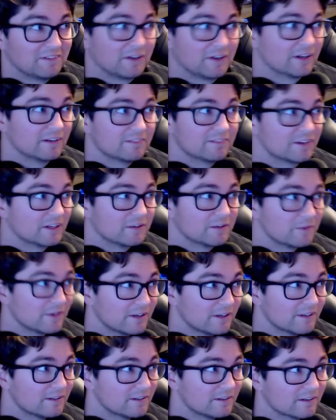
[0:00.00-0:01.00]
very, very
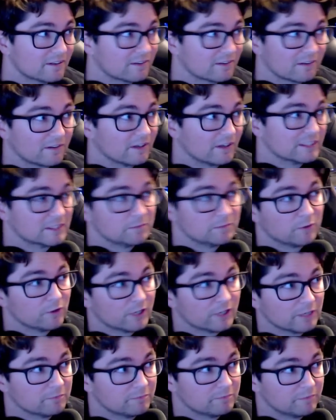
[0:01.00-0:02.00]
well across the board